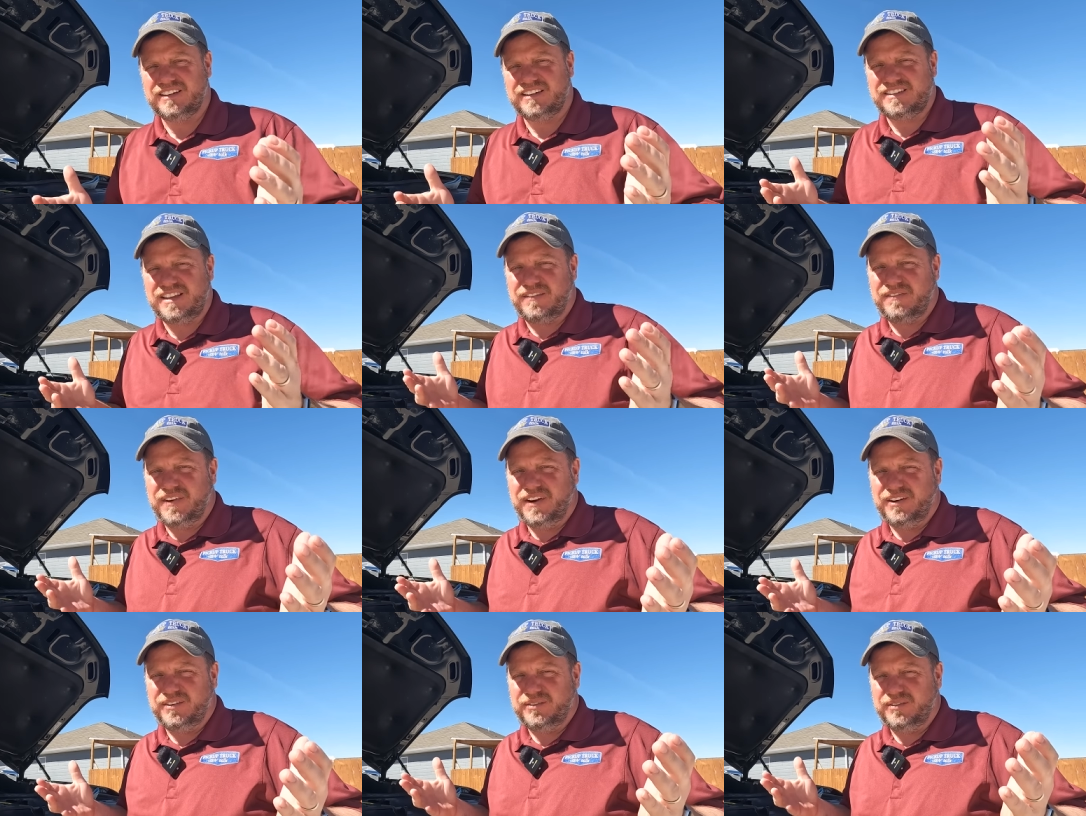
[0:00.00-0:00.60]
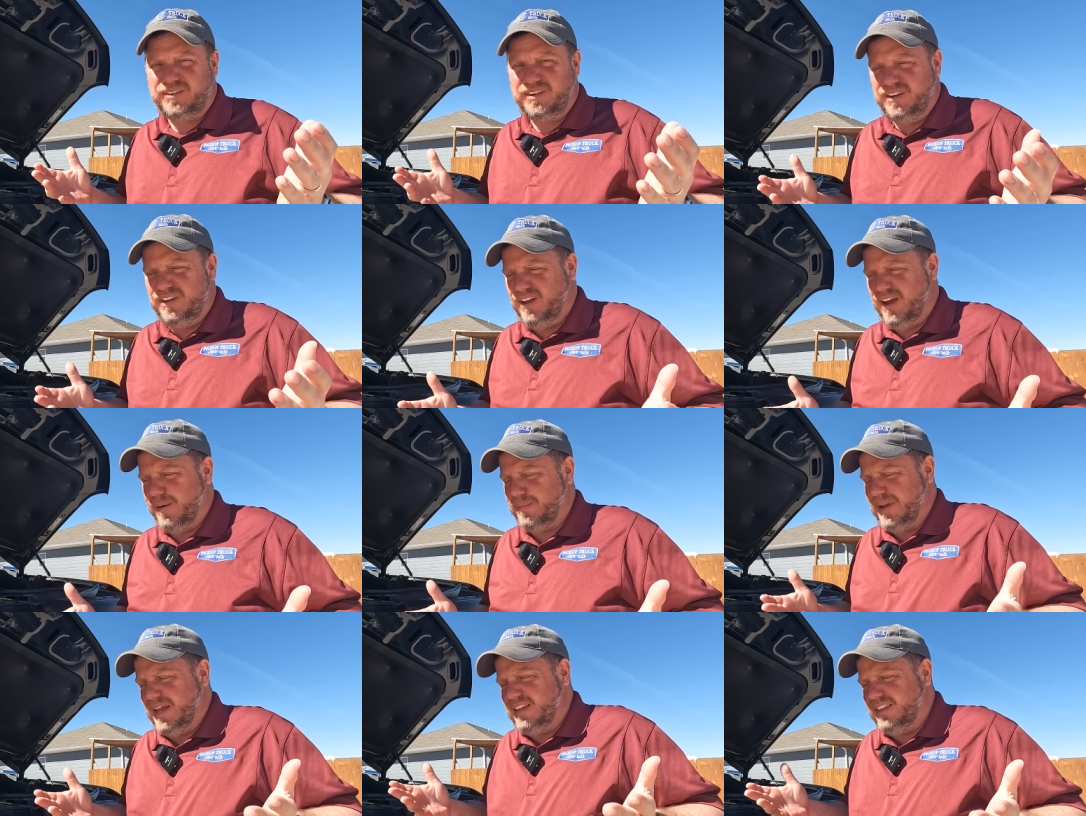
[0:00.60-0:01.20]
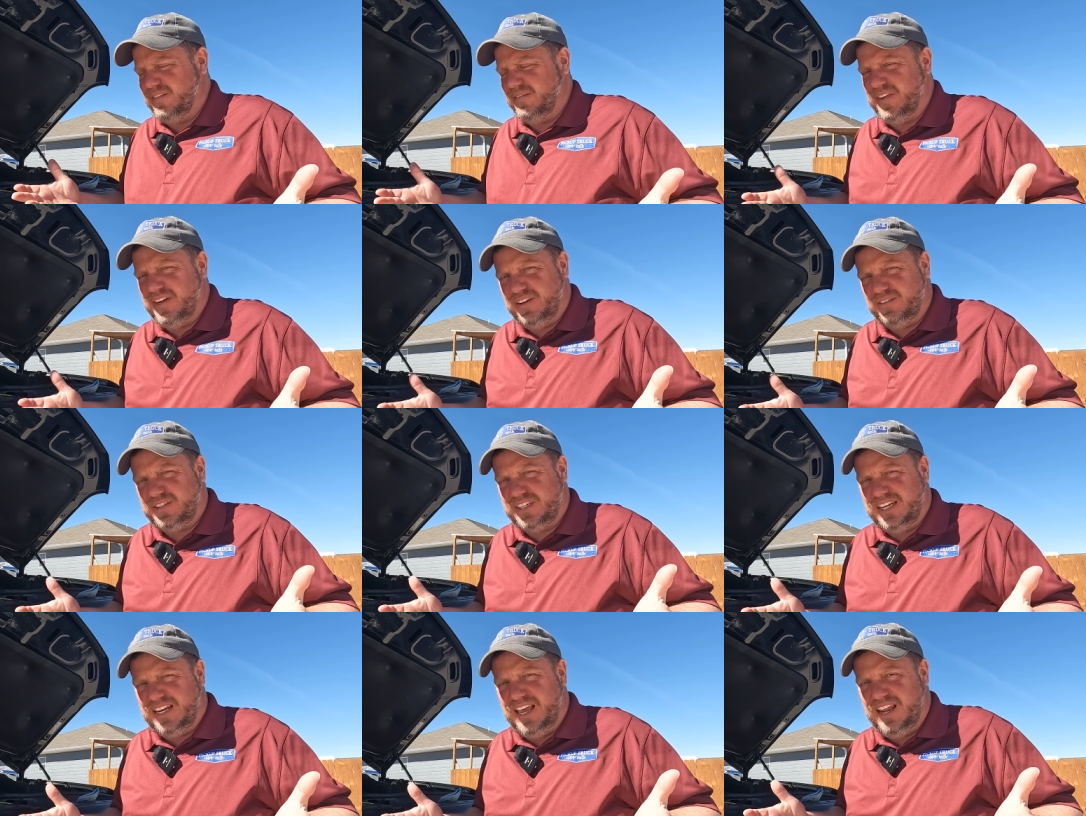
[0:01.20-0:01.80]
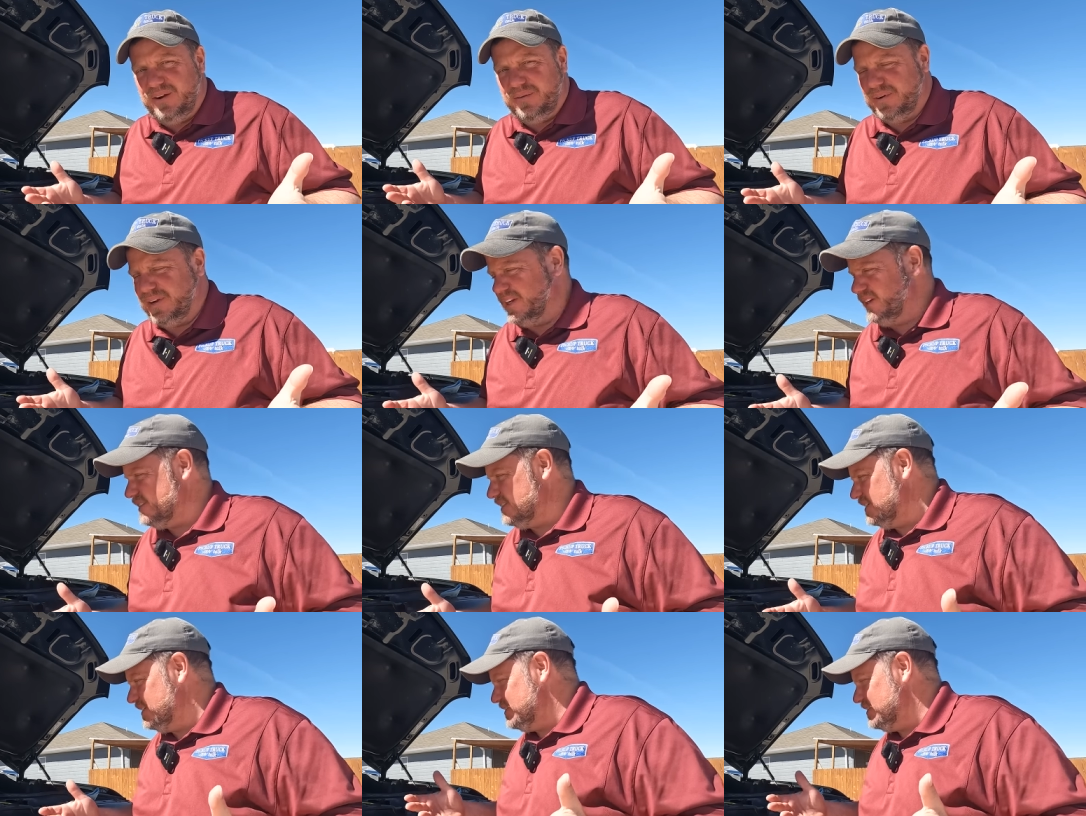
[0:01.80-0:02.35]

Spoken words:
because I figured I'm gonna edit the video today anyways.